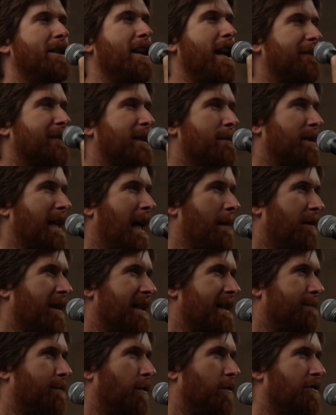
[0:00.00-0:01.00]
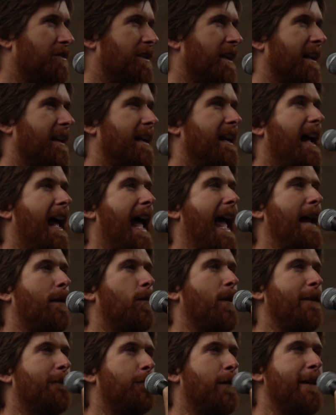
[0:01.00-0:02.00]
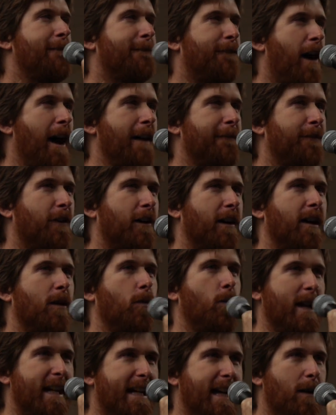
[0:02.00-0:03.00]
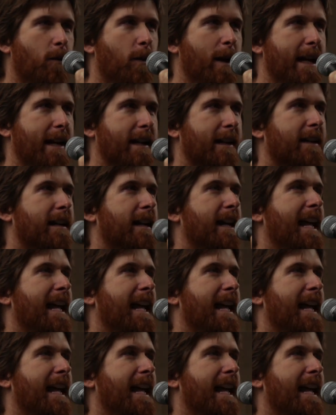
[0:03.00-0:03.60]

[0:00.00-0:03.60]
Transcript: We don't have to put up with this bullshit, and if we fight for it, we can win.